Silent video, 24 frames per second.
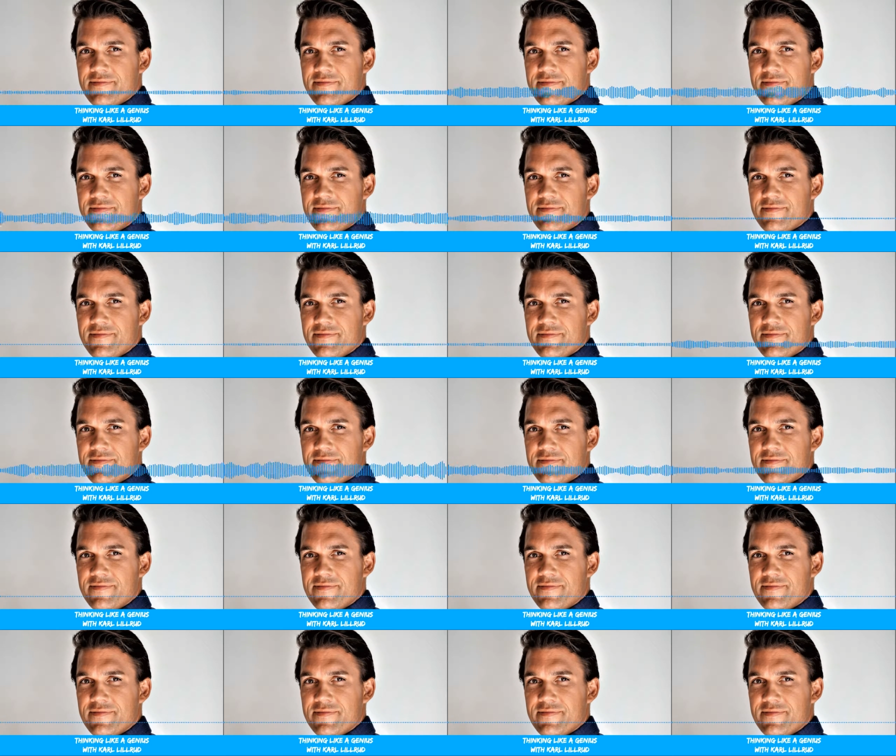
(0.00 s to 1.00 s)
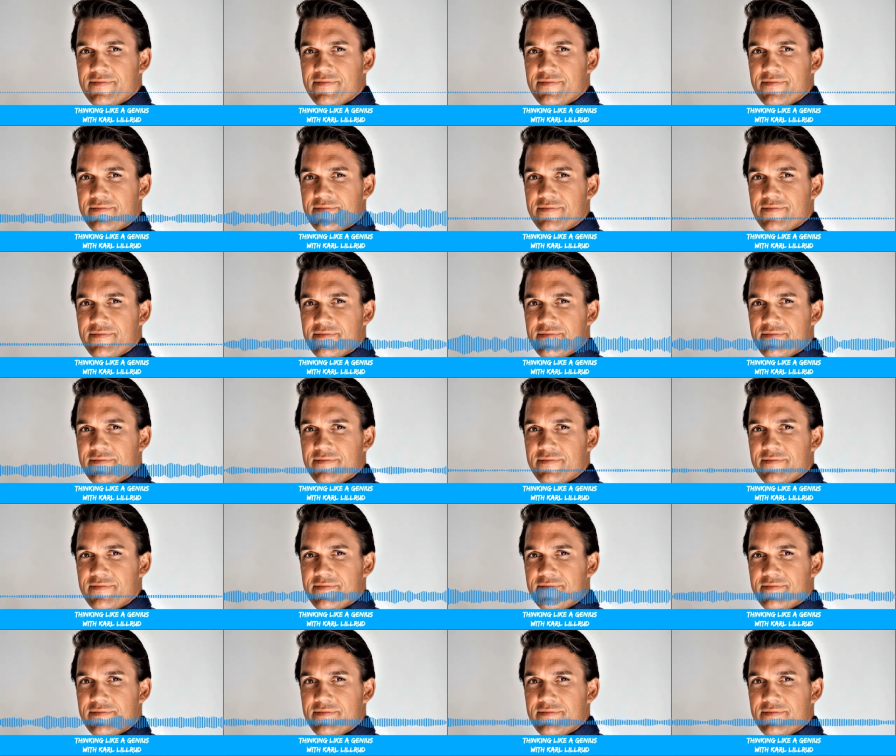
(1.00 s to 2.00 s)
So you, you you try and
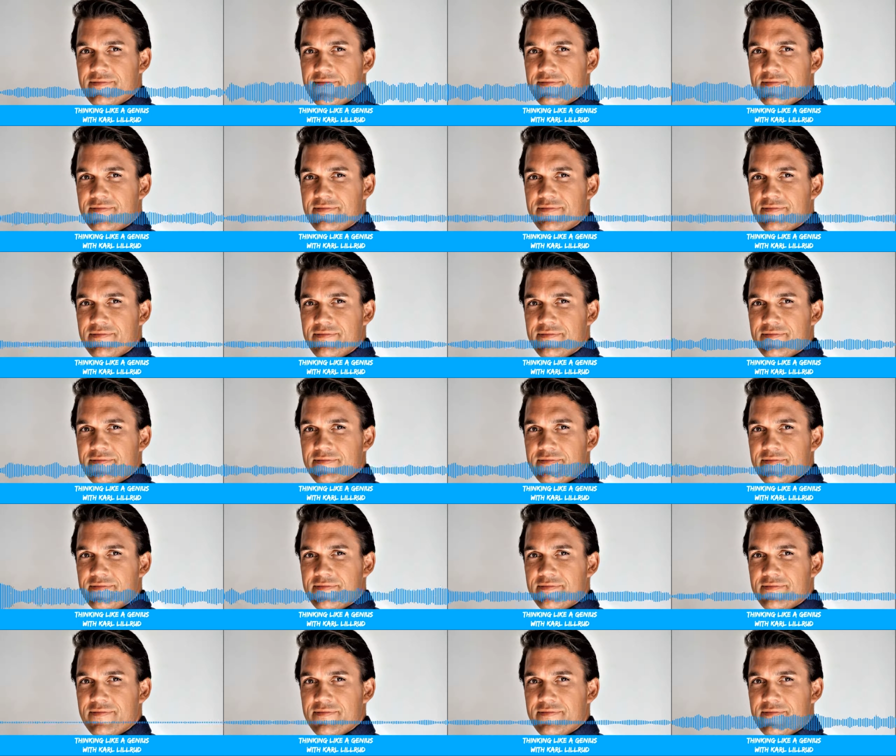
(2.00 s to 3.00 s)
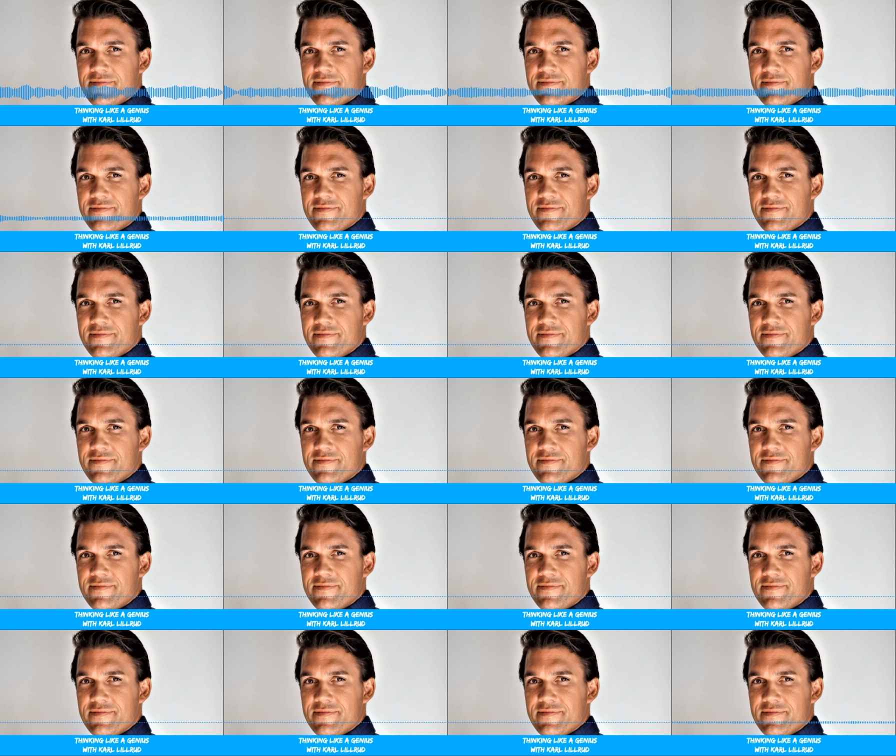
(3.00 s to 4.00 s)
find ways of relating
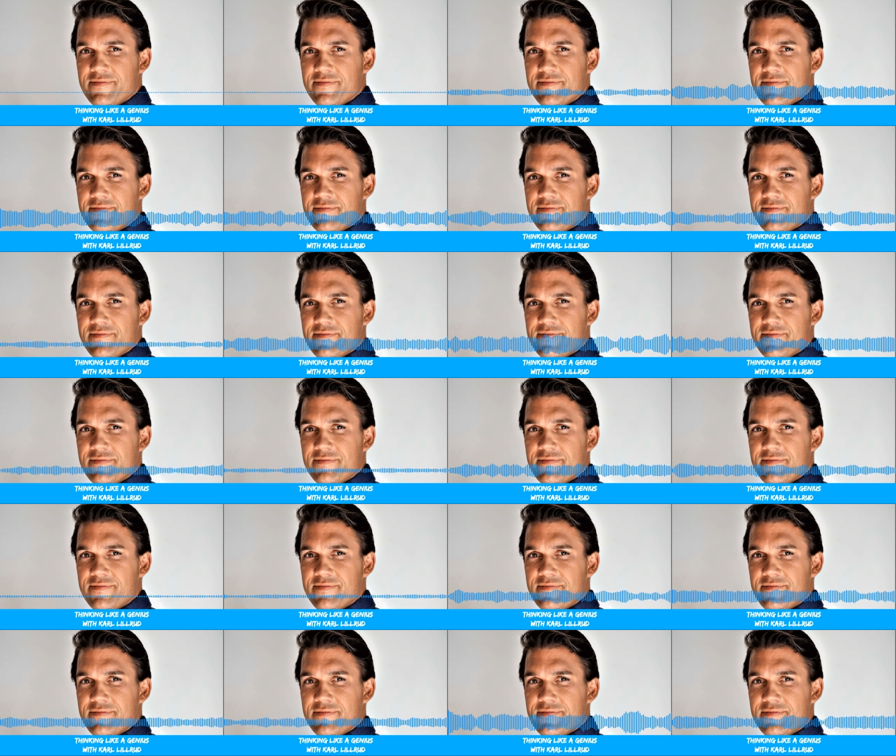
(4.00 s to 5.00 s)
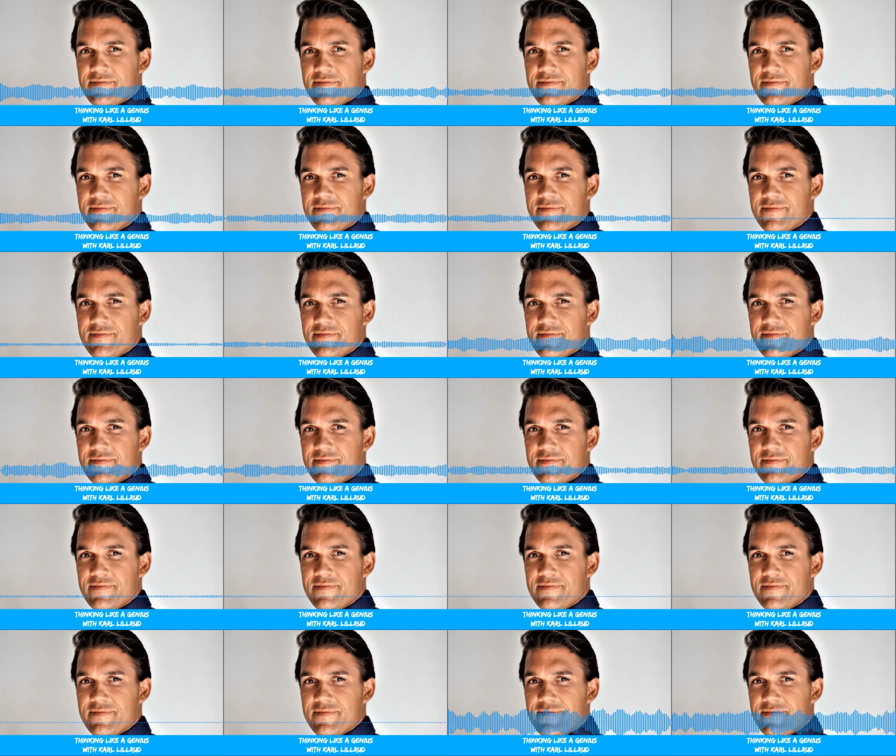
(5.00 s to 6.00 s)
what it is that you're learning
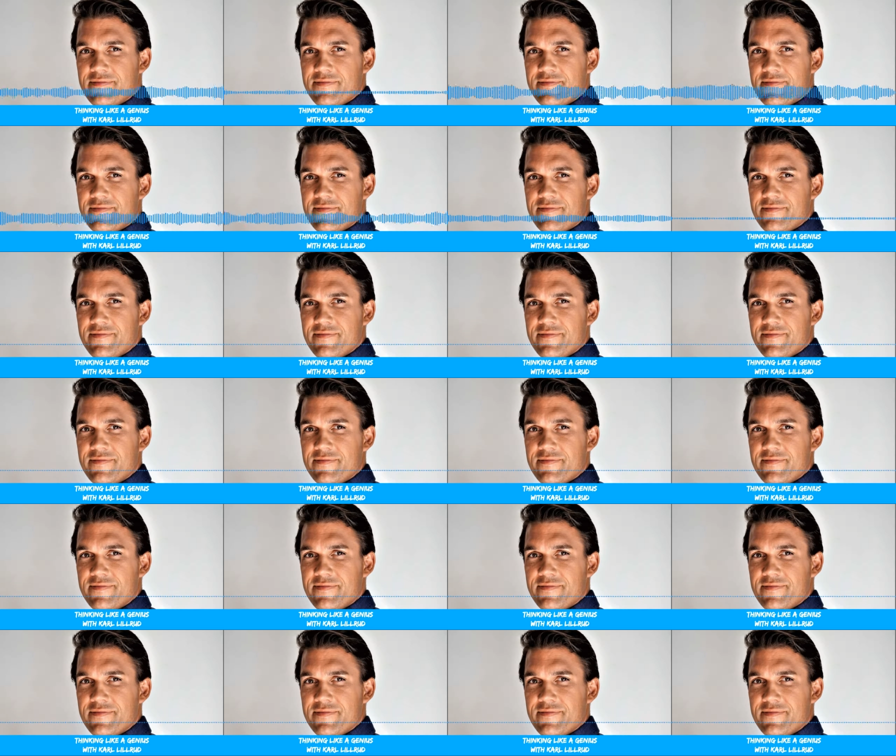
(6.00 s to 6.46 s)
to other